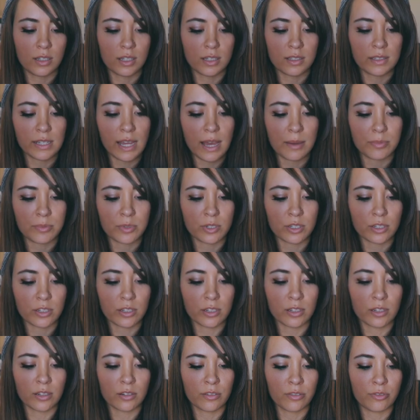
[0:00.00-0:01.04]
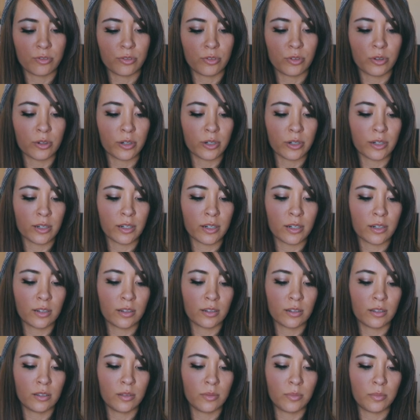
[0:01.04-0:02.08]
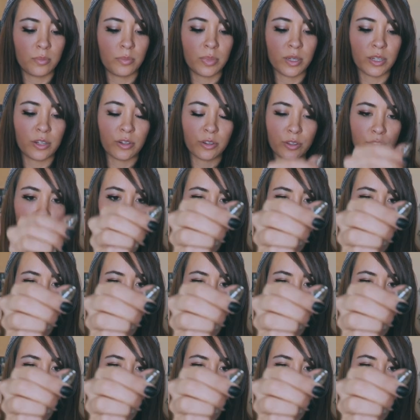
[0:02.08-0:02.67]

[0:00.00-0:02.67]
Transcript: an adapter for bigger